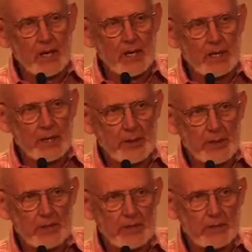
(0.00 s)
I go
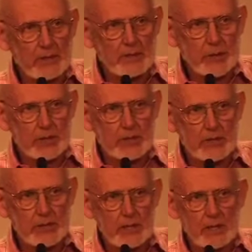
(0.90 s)
out into the
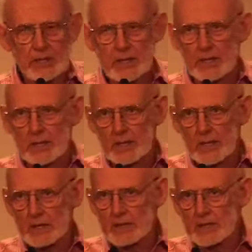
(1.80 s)
community and I
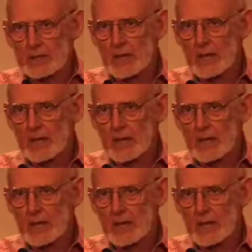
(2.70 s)
either